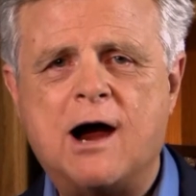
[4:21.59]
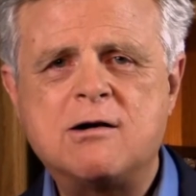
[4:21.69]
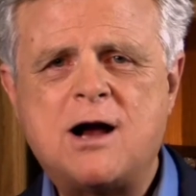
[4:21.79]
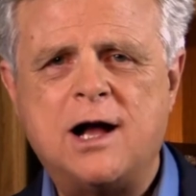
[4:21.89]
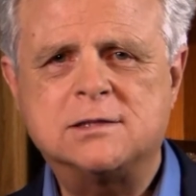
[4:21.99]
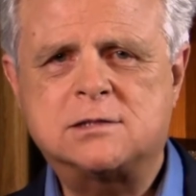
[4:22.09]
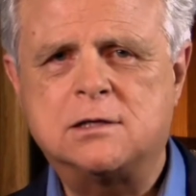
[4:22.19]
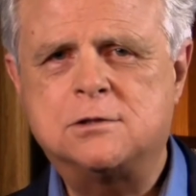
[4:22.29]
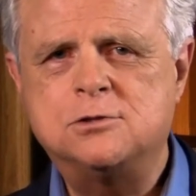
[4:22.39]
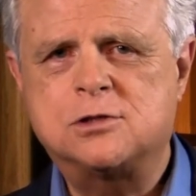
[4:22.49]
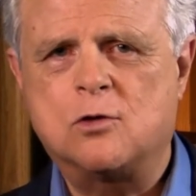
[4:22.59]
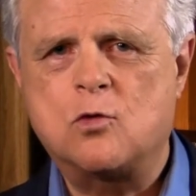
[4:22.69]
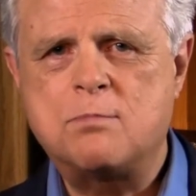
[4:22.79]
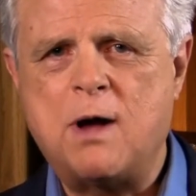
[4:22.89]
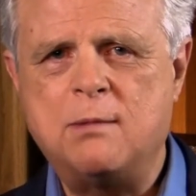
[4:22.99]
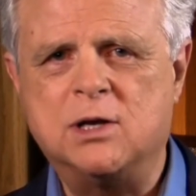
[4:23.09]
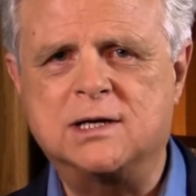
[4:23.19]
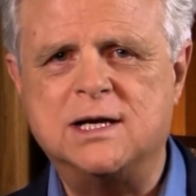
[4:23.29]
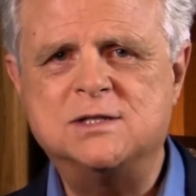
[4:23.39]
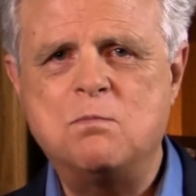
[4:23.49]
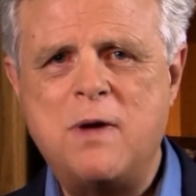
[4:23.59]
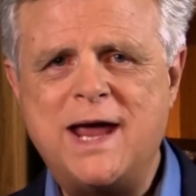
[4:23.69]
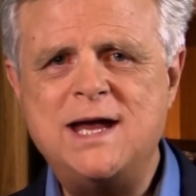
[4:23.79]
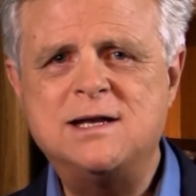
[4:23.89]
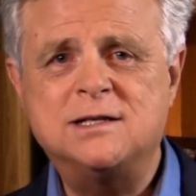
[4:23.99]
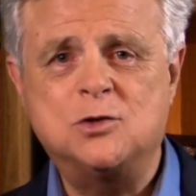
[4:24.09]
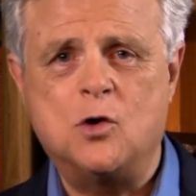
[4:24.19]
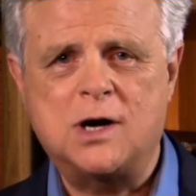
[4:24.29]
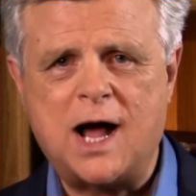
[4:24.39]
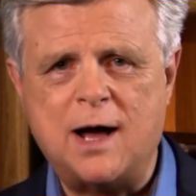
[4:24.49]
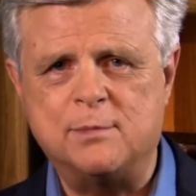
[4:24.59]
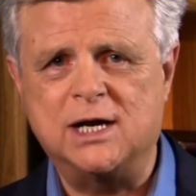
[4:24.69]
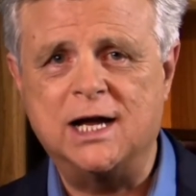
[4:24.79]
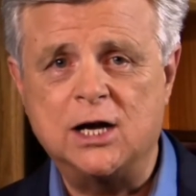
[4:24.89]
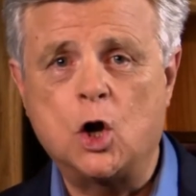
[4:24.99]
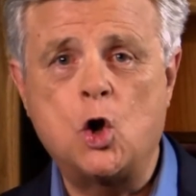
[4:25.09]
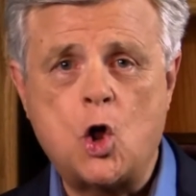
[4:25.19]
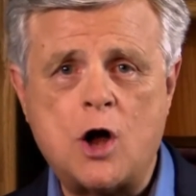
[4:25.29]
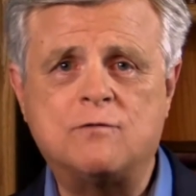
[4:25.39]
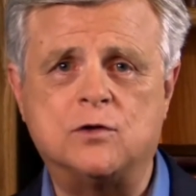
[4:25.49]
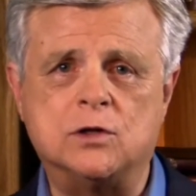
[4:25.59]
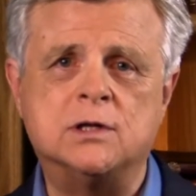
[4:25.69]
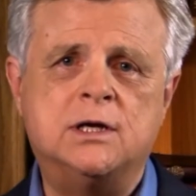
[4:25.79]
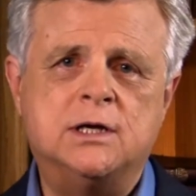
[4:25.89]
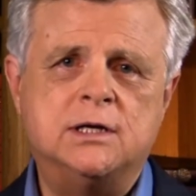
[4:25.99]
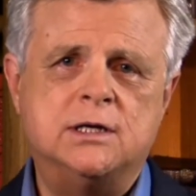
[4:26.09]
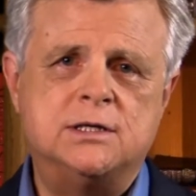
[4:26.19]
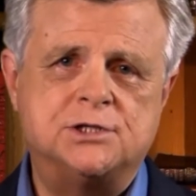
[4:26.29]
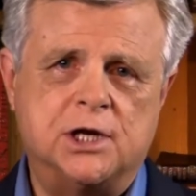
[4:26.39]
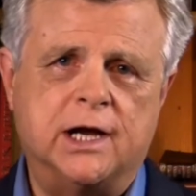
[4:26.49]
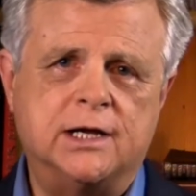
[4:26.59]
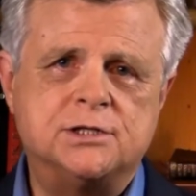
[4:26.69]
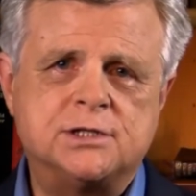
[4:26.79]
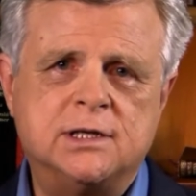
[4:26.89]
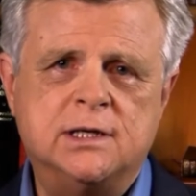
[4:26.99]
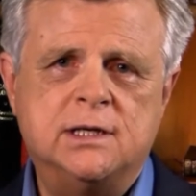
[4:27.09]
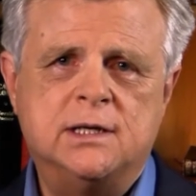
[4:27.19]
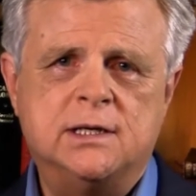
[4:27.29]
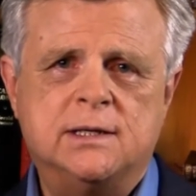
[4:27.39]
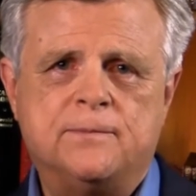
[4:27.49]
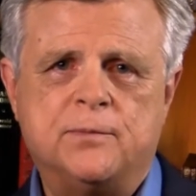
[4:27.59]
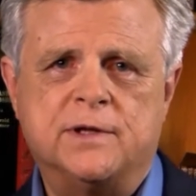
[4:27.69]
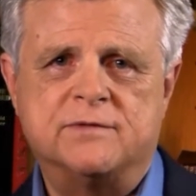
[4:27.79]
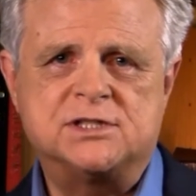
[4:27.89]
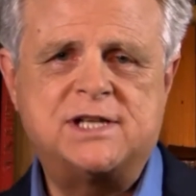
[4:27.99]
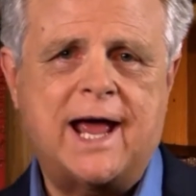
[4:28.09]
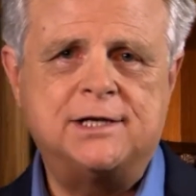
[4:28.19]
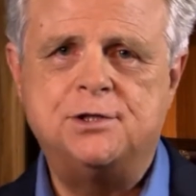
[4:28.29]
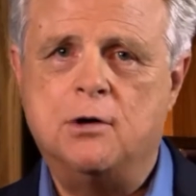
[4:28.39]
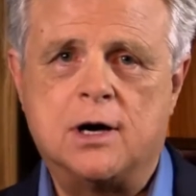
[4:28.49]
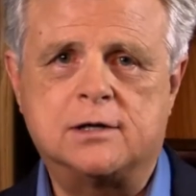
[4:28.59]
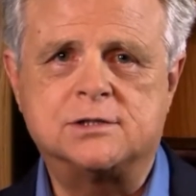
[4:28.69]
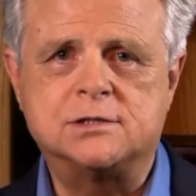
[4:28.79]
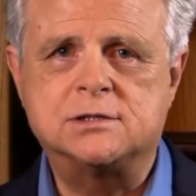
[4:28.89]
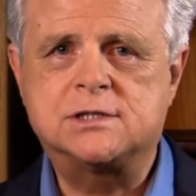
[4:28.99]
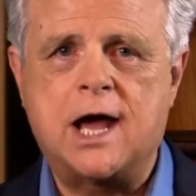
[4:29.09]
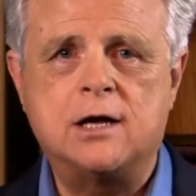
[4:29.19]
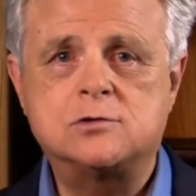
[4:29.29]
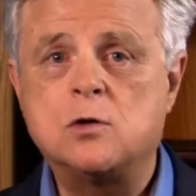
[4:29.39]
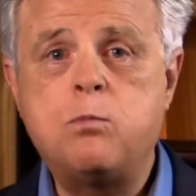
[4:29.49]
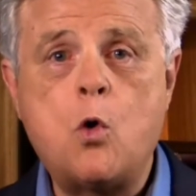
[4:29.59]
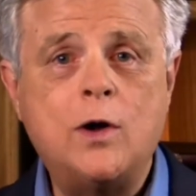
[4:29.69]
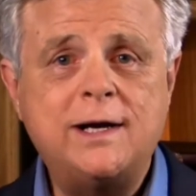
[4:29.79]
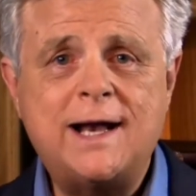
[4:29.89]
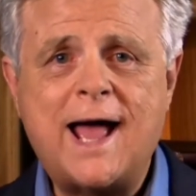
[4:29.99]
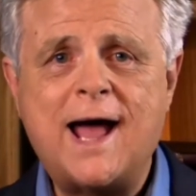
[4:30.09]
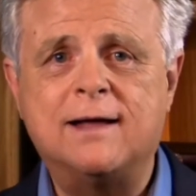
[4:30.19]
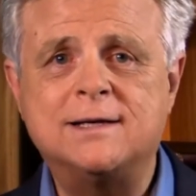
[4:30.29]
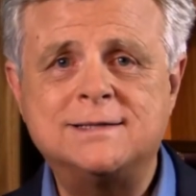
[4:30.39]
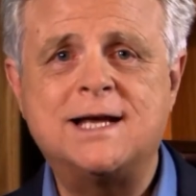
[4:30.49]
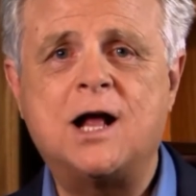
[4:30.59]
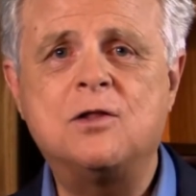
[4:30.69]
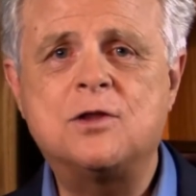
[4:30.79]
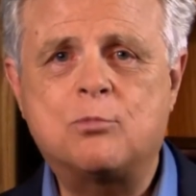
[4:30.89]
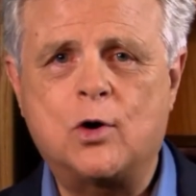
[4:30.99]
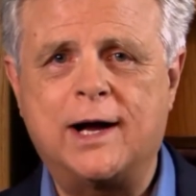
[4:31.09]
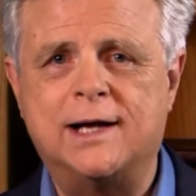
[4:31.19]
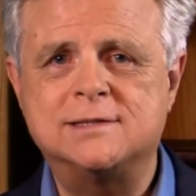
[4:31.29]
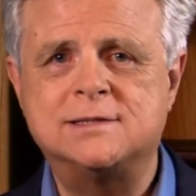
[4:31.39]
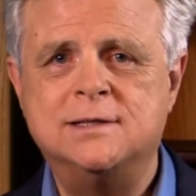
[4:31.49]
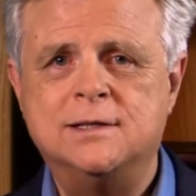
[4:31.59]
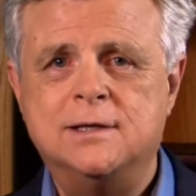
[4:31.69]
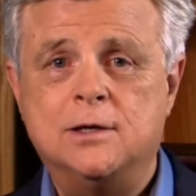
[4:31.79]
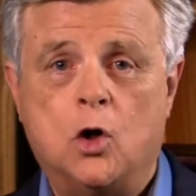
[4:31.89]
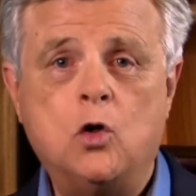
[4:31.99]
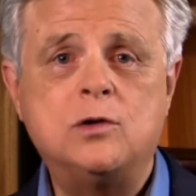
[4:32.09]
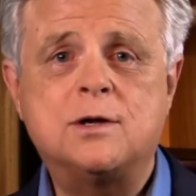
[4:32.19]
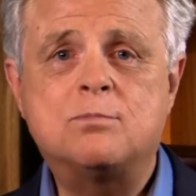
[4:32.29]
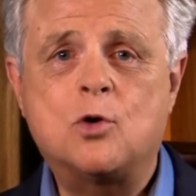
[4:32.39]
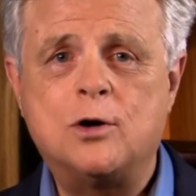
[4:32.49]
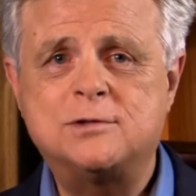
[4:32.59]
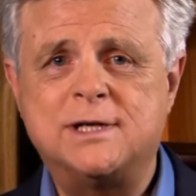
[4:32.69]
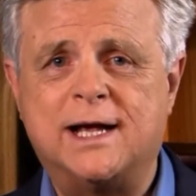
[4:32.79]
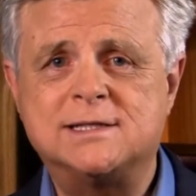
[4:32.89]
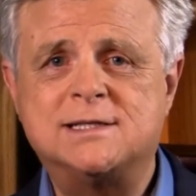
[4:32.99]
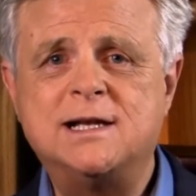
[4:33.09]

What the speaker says: Our constitutional republic is made to accommodate lawful change. If a statue honors a scoundrel, point it out. Tell the press. Hold a protest.